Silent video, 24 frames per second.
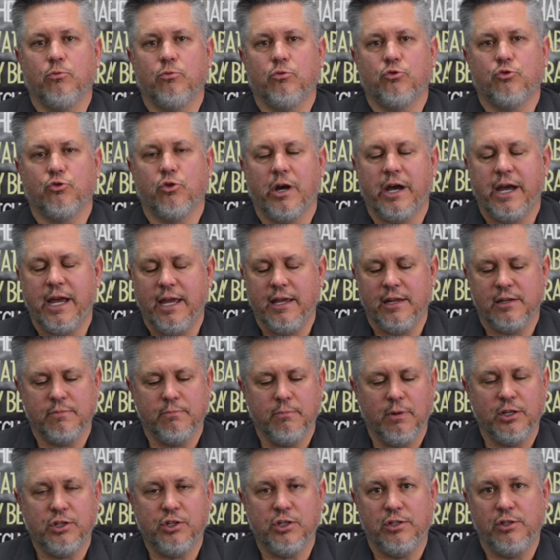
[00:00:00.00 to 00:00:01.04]
Try as
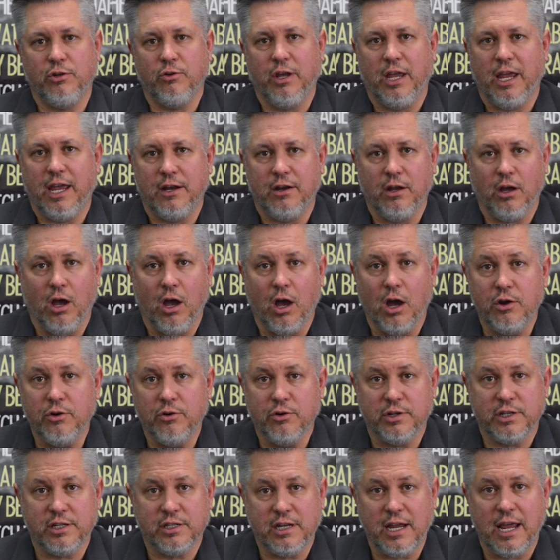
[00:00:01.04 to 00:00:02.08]
much as you can to
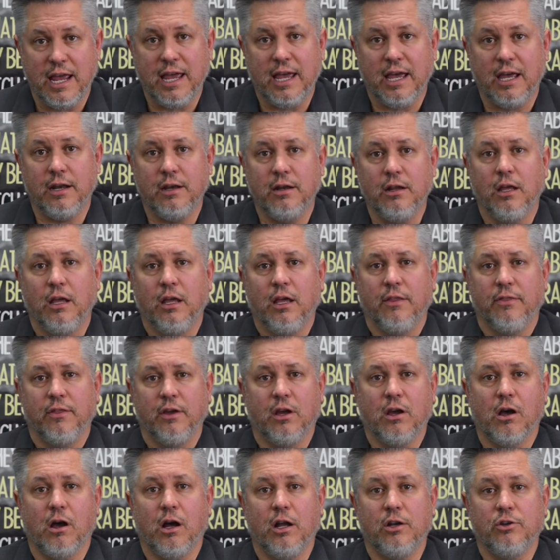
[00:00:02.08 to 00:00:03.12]
understand the
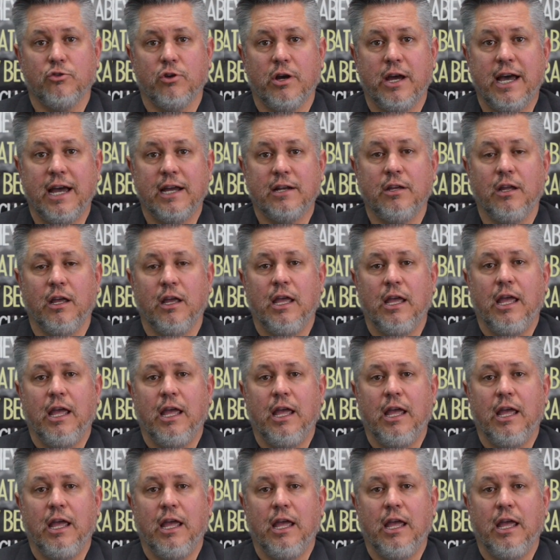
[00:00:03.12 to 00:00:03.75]
contract.